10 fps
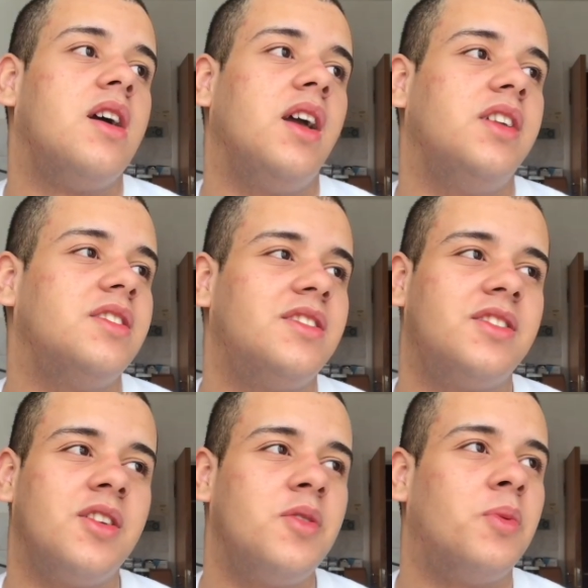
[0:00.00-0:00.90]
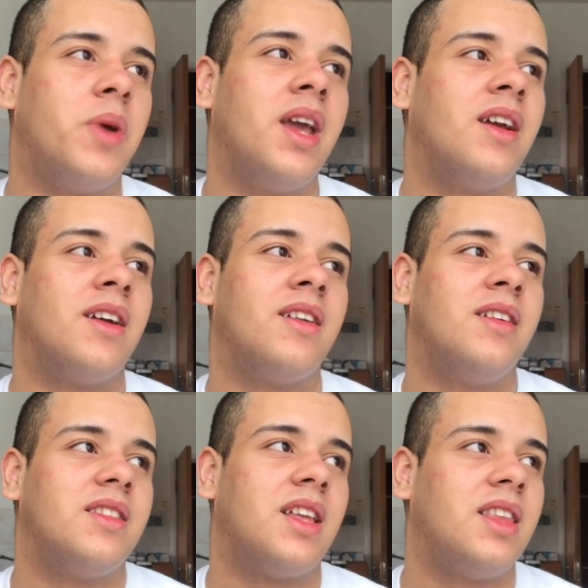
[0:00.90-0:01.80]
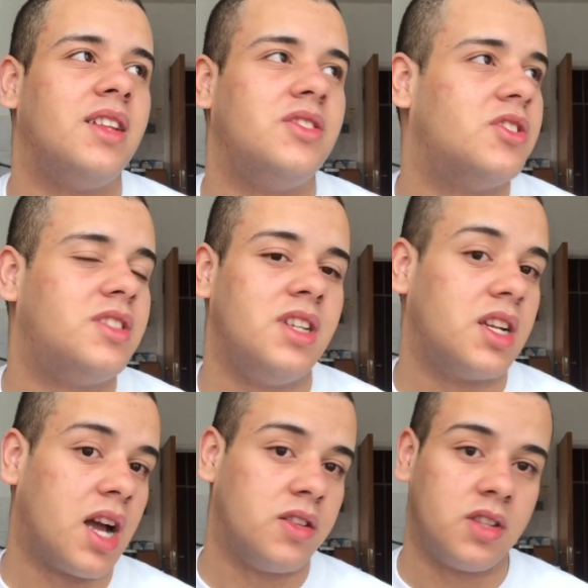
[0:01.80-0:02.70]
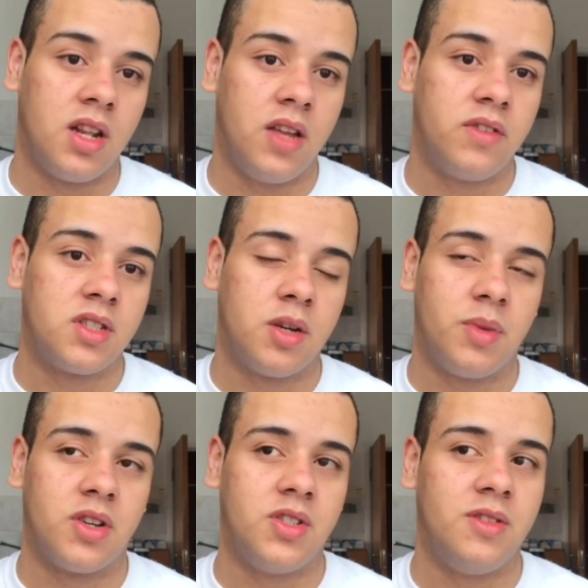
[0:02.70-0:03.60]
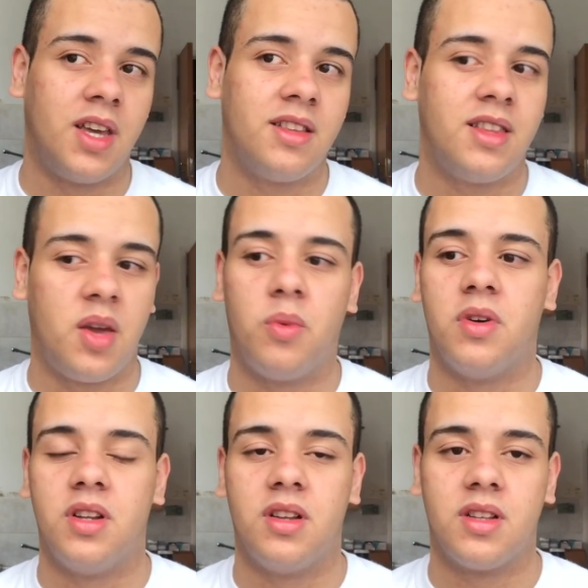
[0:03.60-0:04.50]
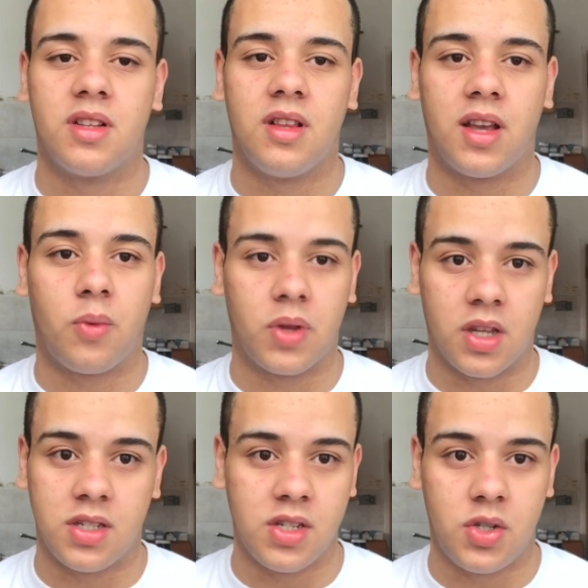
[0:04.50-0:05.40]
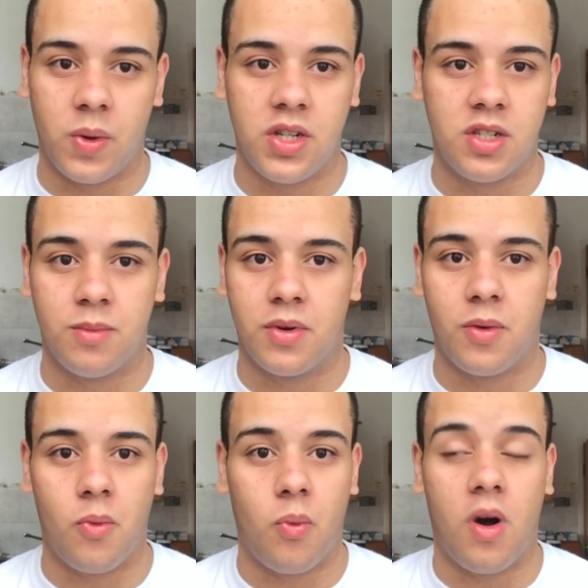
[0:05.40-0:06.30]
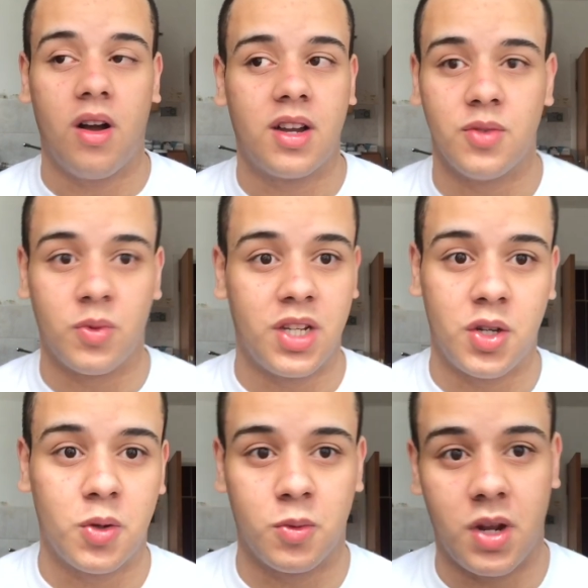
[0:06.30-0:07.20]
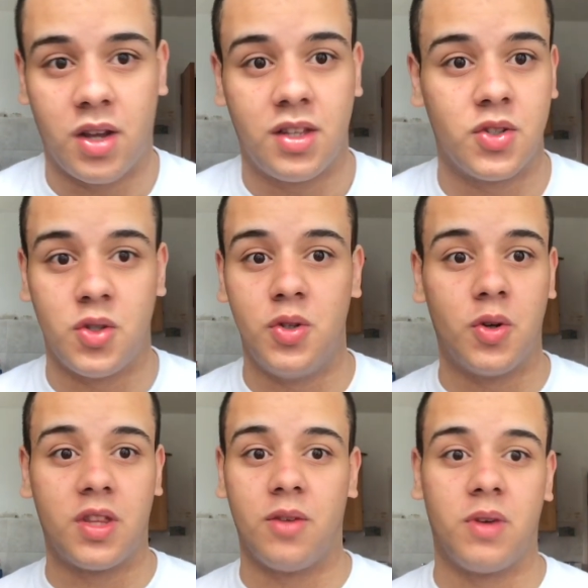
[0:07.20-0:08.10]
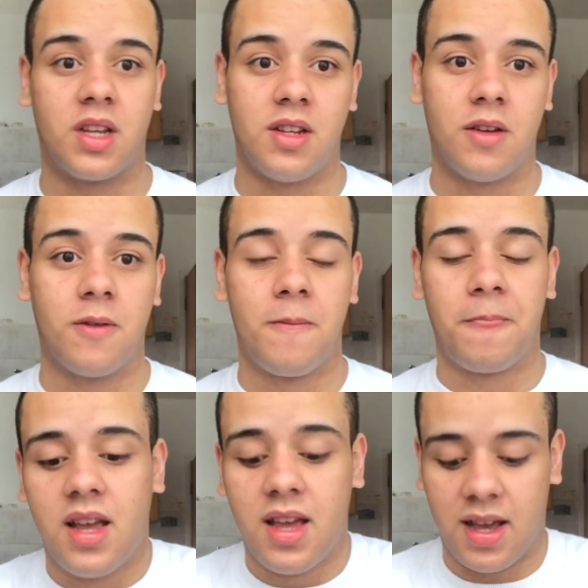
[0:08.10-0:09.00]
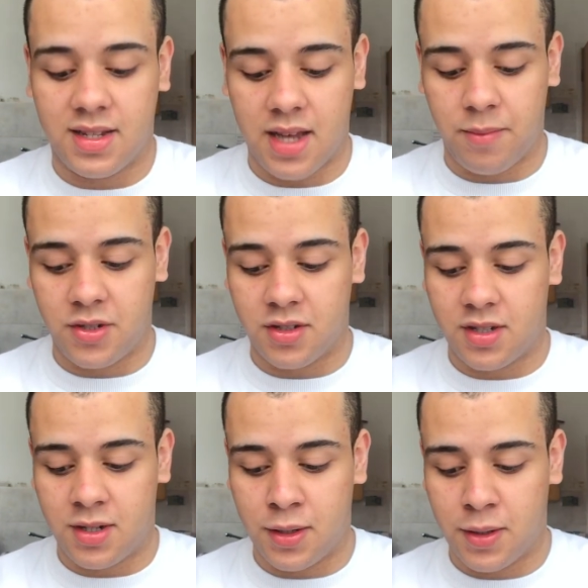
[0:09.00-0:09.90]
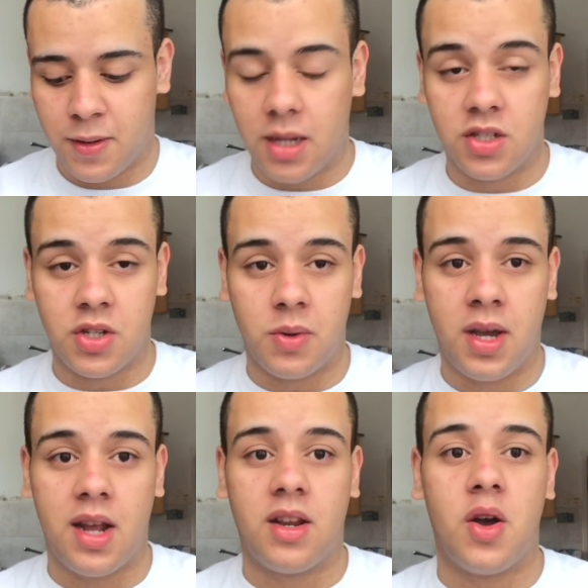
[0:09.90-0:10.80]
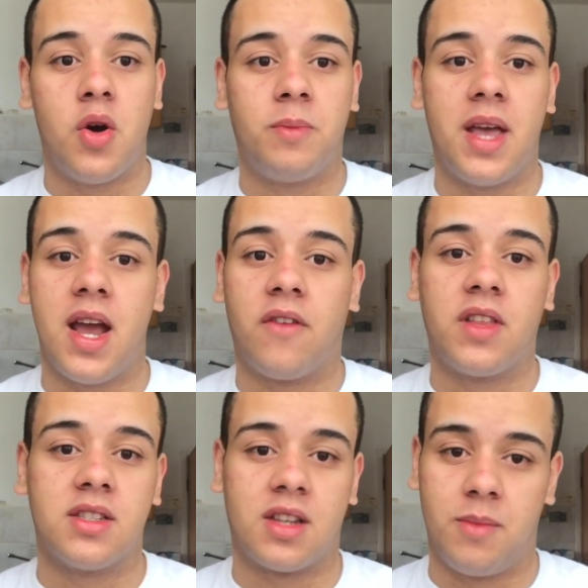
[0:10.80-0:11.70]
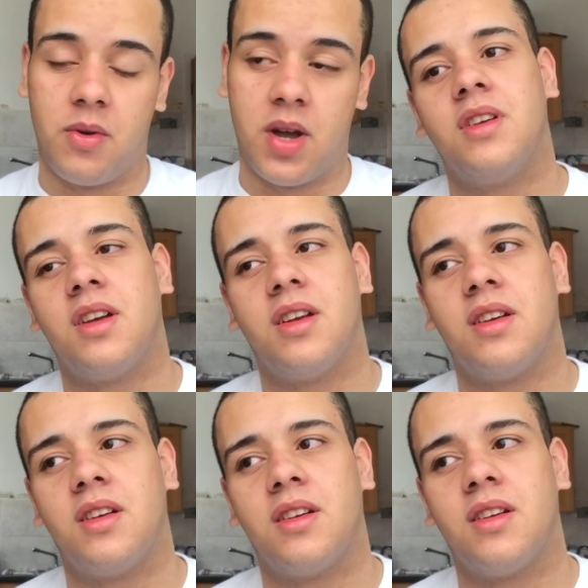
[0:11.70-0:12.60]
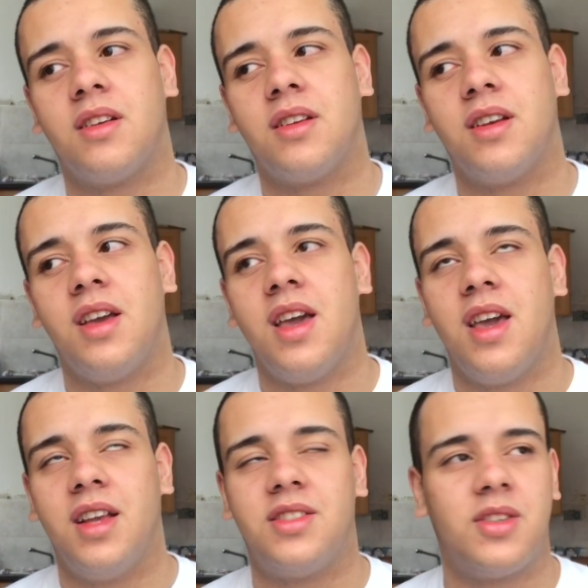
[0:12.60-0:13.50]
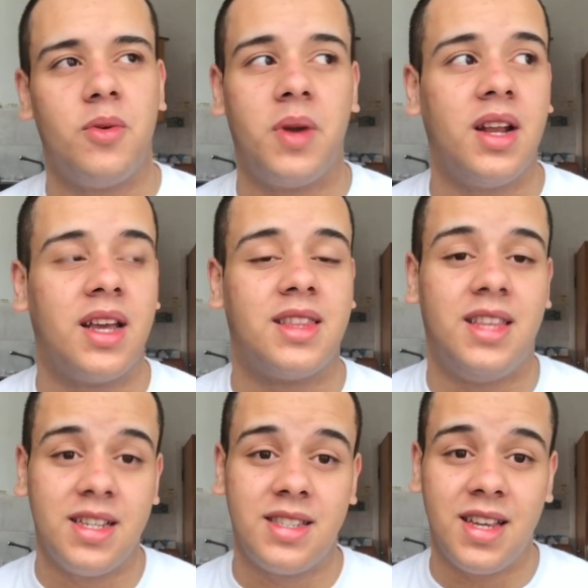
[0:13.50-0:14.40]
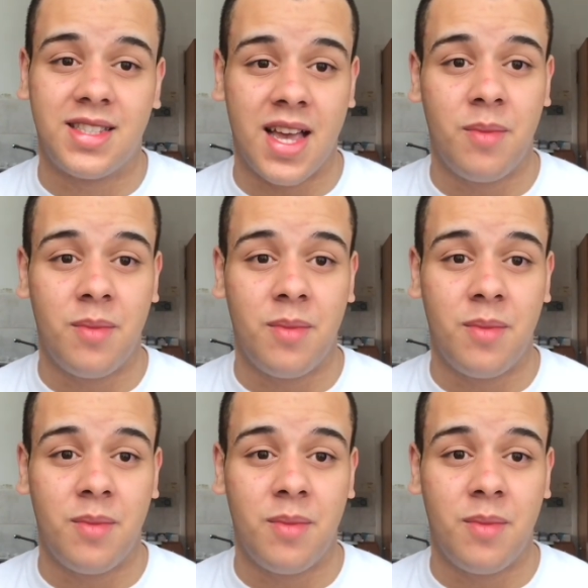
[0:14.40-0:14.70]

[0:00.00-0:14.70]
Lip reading: it's just so weird that they just didn't cancel the leaving cert, because you think that they would, like, with the situation, but what can we do? Like, there's nothing we can do except just do it and hope that everything's gonna be well. It's so weird, like, this exam